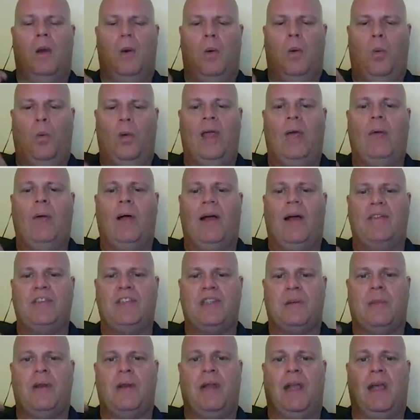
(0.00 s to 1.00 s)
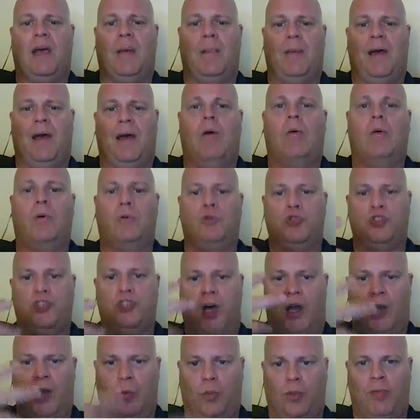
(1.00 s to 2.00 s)
we will have somebody come out who's
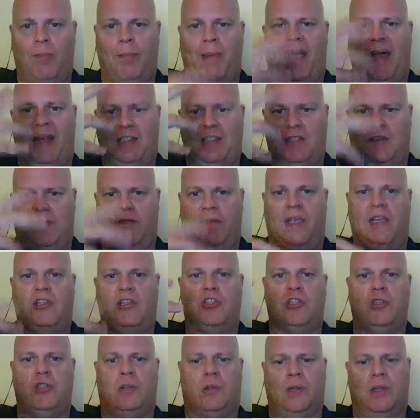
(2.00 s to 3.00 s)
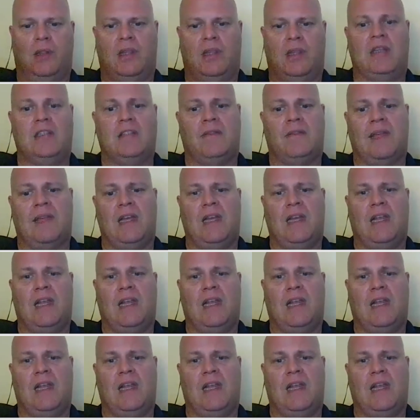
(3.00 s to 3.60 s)
donned with mask, face shield, and things of that